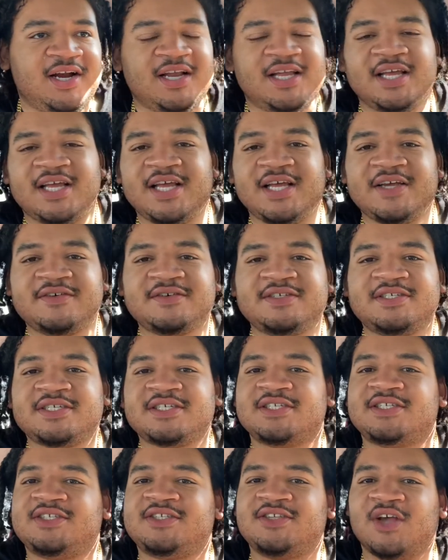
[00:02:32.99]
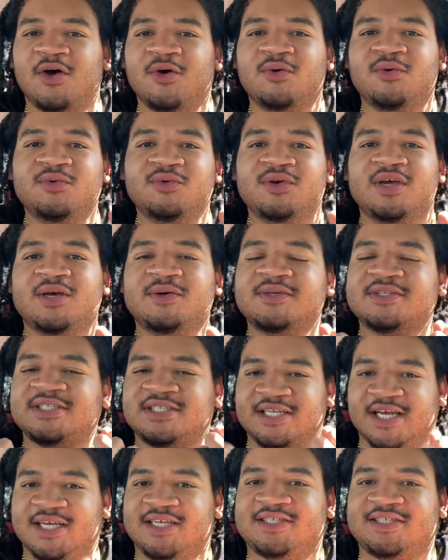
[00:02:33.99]
it was
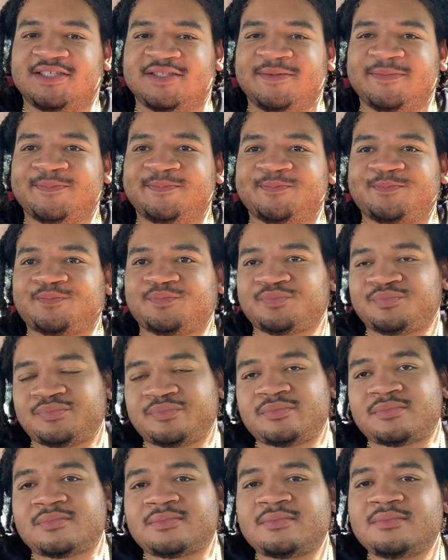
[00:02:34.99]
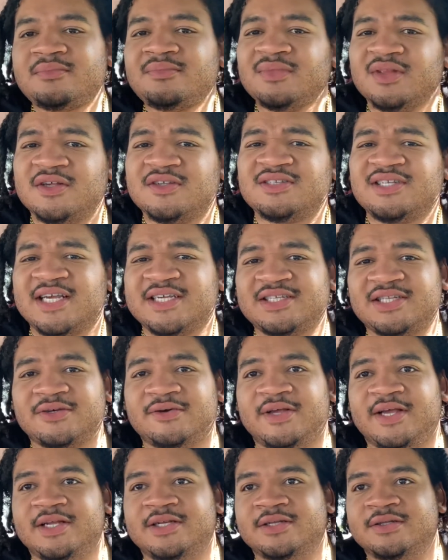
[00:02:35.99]
nice. It was a nice little
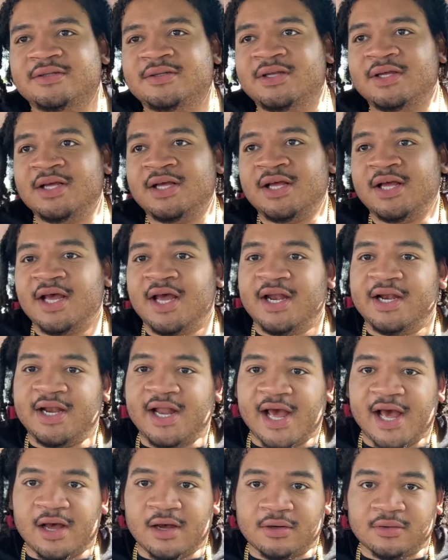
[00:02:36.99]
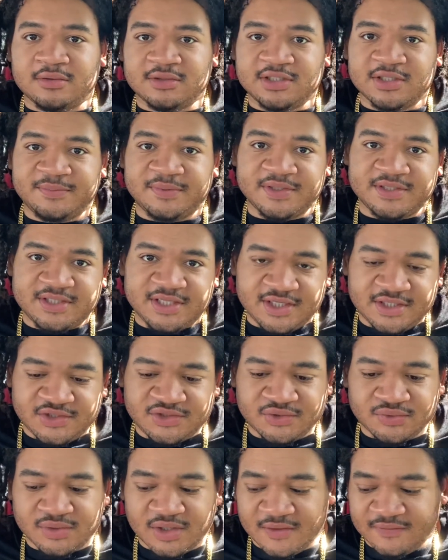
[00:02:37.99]
ending. Now, the
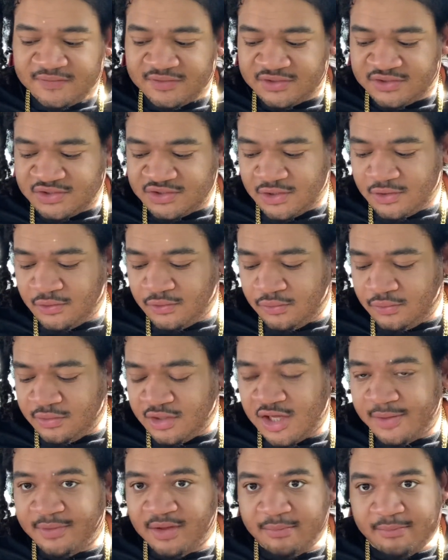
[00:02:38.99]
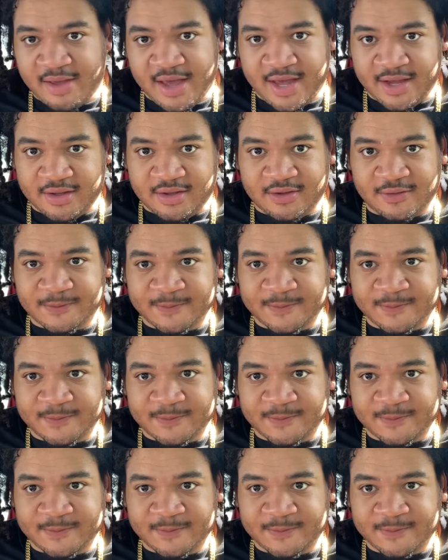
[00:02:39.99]
potential of the show coming back,